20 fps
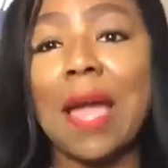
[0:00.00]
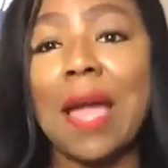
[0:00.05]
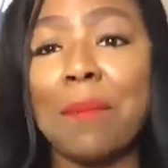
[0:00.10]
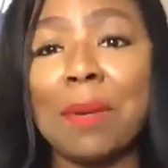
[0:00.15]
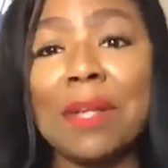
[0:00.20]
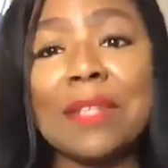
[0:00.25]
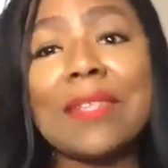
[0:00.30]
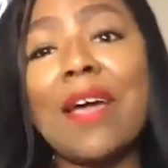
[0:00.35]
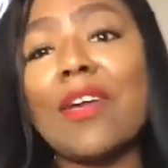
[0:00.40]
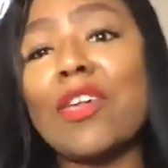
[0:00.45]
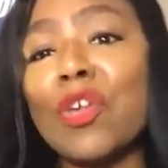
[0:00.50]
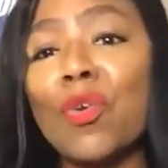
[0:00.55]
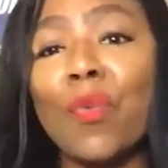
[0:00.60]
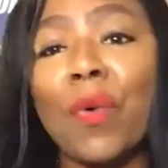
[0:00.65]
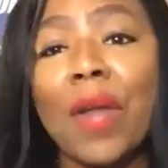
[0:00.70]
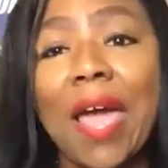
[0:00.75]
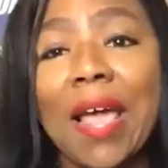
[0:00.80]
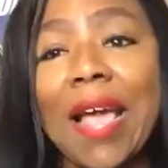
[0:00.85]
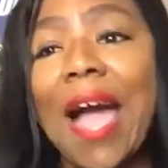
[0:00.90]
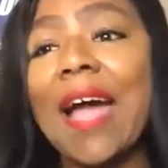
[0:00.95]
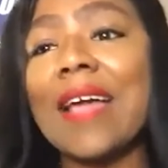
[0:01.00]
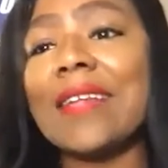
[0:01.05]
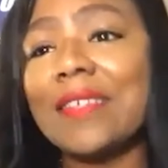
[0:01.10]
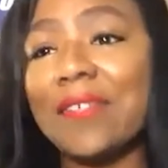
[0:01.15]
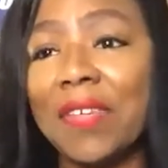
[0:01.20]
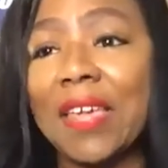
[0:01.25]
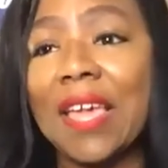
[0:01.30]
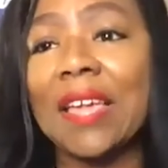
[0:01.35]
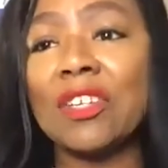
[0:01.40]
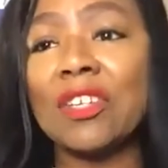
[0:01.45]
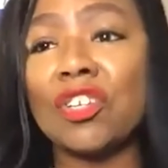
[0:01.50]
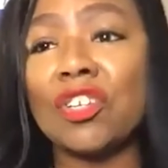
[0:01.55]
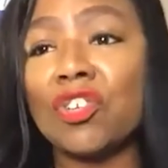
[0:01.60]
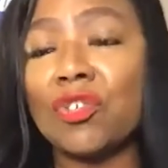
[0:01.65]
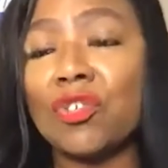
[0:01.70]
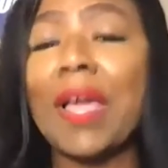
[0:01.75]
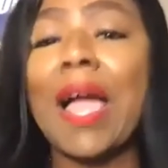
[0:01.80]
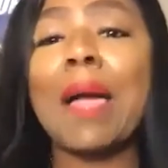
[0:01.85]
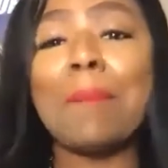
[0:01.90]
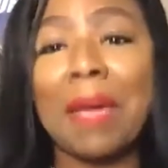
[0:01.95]
Because I'm going to tell you, when I got into the
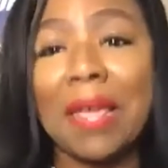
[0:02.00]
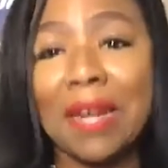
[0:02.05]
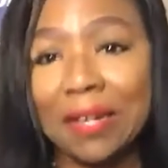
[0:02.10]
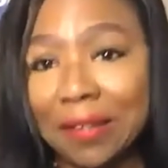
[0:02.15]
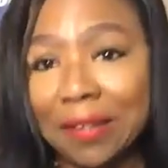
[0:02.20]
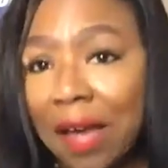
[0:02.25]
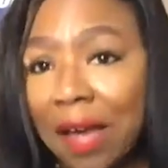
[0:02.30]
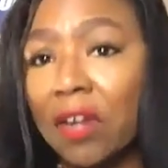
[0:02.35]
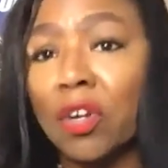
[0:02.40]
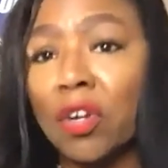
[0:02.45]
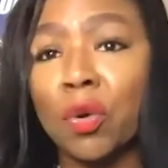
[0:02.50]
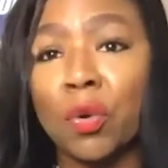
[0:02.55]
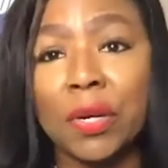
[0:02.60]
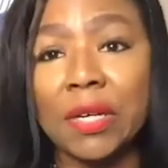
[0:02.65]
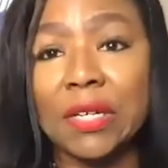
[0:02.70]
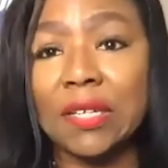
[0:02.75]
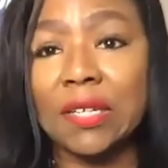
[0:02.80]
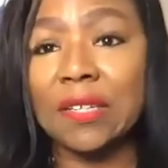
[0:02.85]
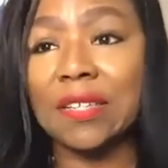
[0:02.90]
industry, I made a lot of noise.